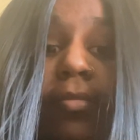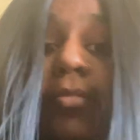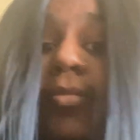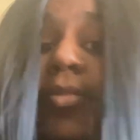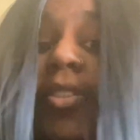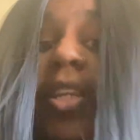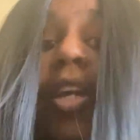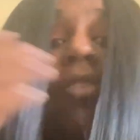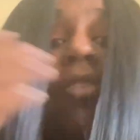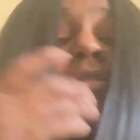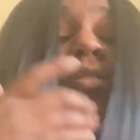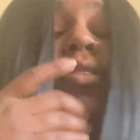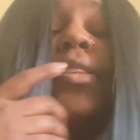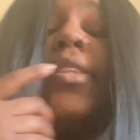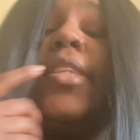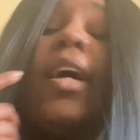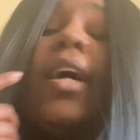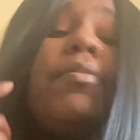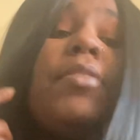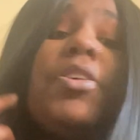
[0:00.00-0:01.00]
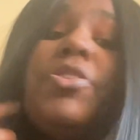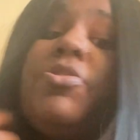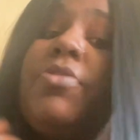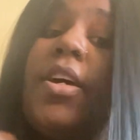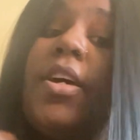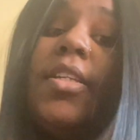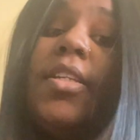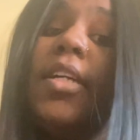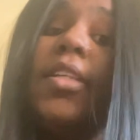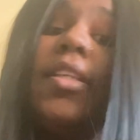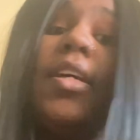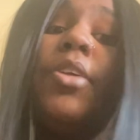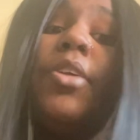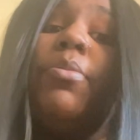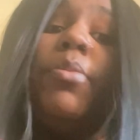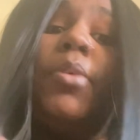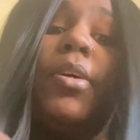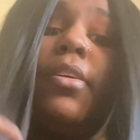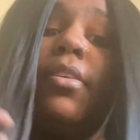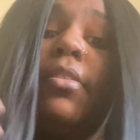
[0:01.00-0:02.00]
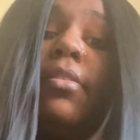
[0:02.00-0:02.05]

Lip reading: They're definitely trying to take that away.